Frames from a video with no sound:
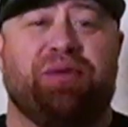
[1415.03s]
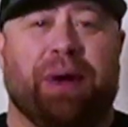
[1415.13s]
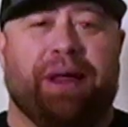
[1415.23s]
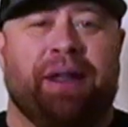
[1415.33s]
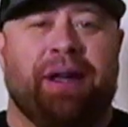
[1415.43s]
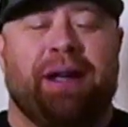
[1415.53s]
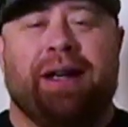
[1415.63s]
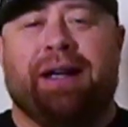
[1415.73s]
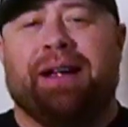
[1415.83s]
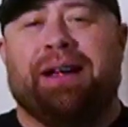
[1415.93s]
with.
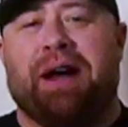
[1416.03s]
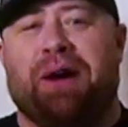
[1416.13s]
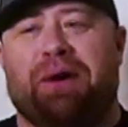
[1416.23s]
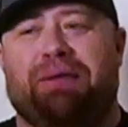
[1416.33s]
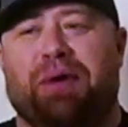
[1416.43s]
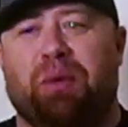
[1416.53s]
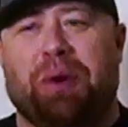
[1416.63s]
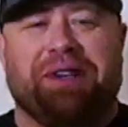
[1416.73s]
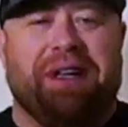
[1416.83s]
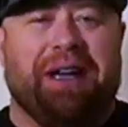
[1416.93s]
Now, for
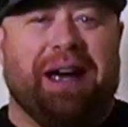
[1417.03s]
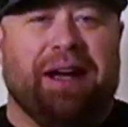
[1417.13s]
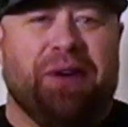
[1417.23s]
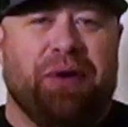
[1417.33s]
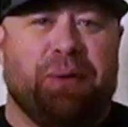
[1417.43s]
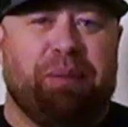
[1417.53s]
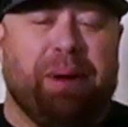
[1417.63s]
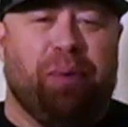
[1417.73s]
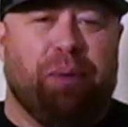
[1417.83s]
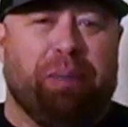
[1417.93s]
whiskey, I know
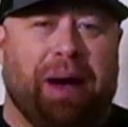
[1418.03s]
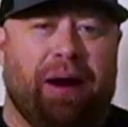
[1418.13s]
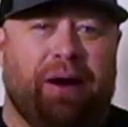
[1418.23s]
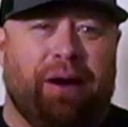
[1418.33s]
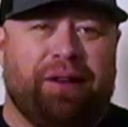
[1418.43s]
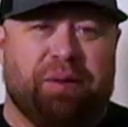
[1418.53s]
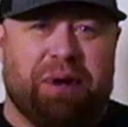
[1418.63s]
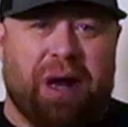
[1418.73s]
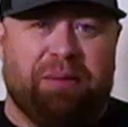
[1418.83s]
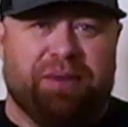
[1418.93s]
people pair
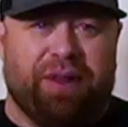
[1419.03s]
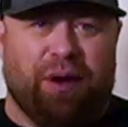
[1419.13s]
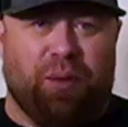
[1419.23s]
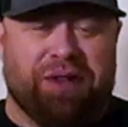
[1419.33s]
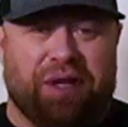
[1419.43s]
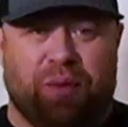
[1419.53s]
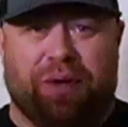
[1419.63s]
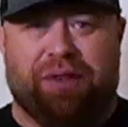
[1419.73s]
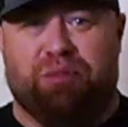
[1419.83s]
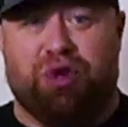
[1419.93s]
sometimes their whiskey
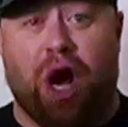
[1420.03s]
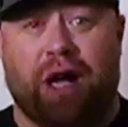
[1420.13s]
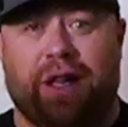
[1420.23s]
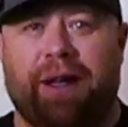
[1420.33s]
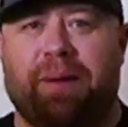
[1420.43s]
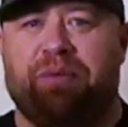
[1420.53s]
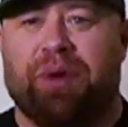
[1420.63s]
with some chocolate.